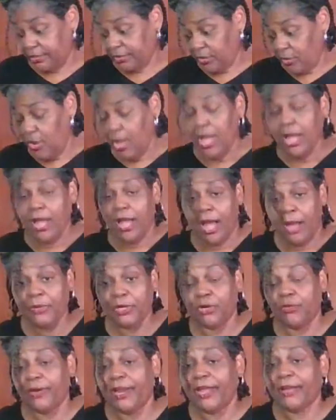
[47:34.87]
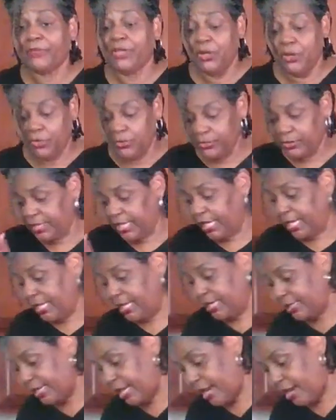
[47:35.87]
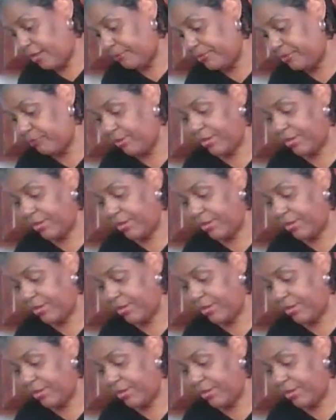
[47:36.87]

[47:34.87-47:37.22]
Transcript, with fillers: So I'm going to grab those and I'll be